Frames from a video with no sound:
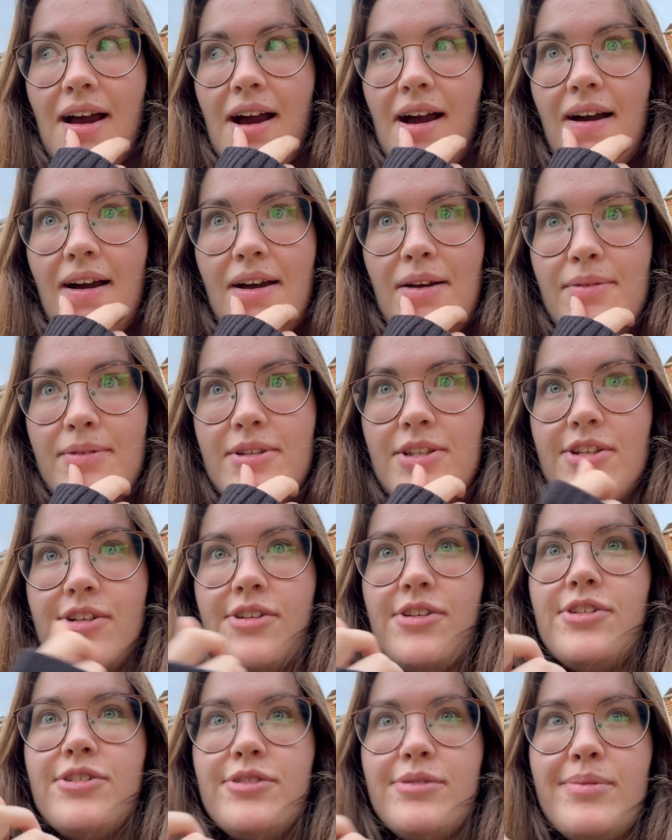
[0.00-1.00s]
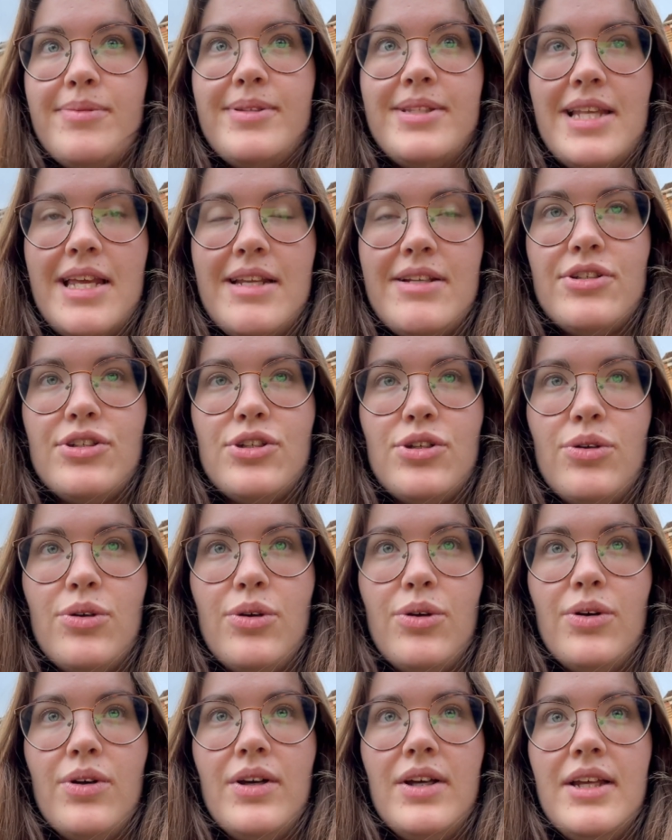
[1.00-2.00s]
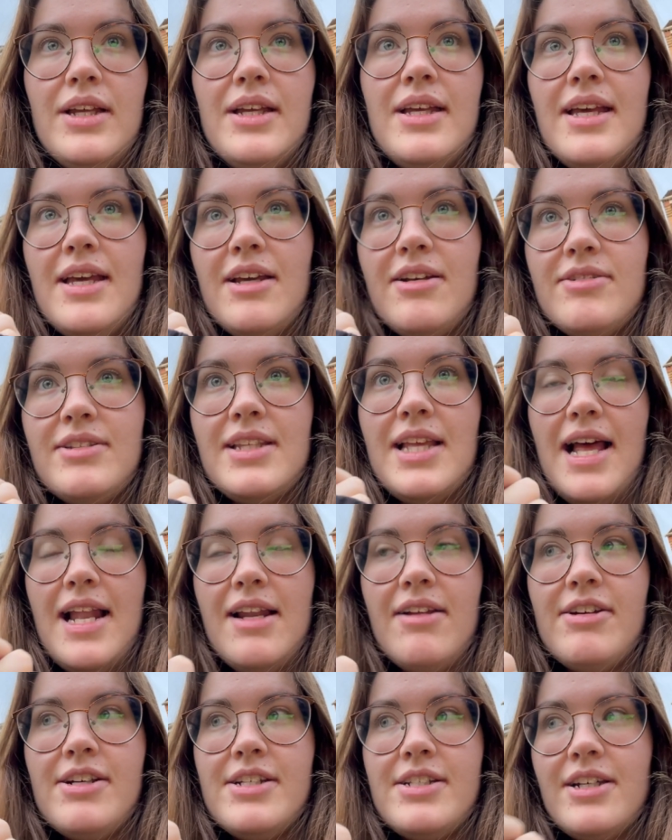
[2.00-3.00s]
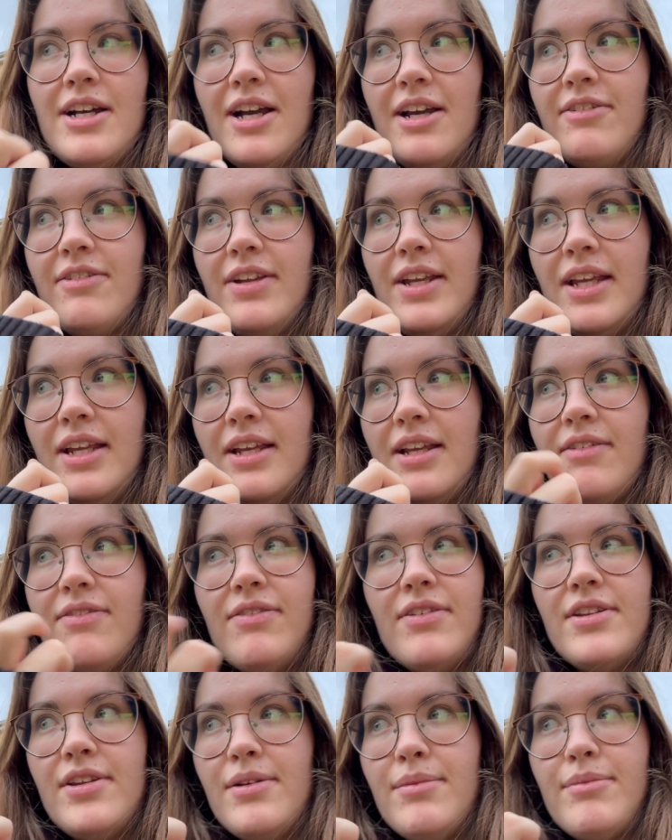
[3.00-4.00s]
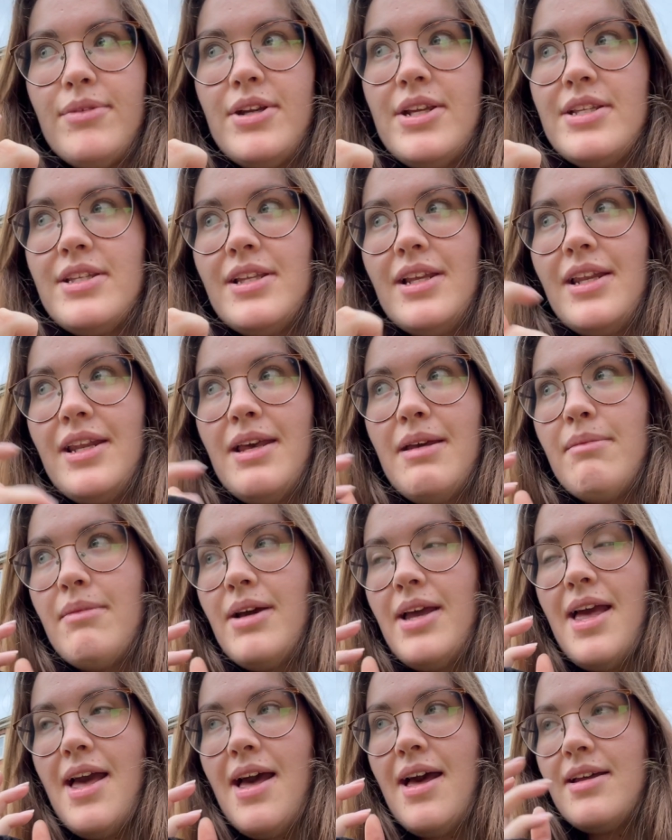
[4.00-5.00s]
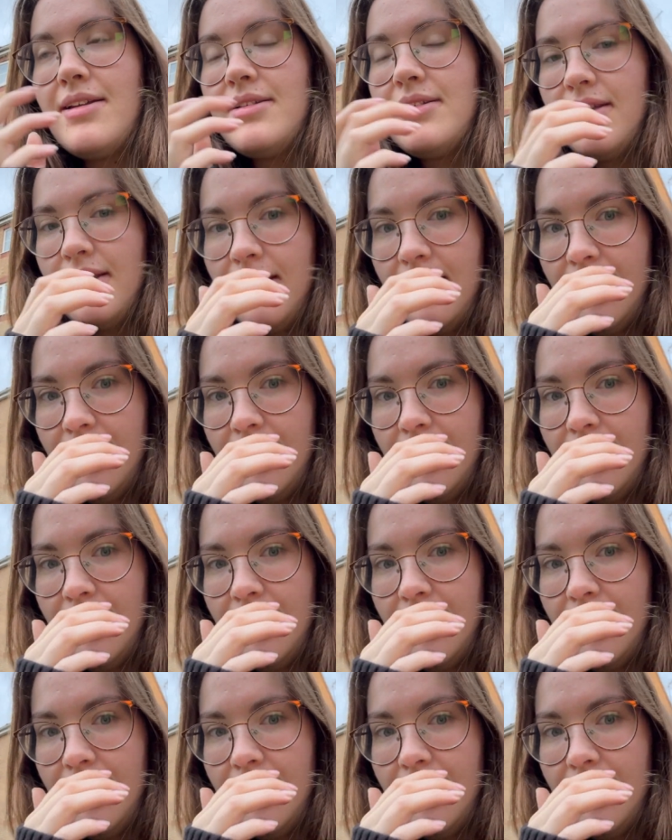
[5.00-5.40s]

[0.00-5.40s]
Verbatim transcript: I was 100% sure it was Ella and Tyrique for some reason in my head.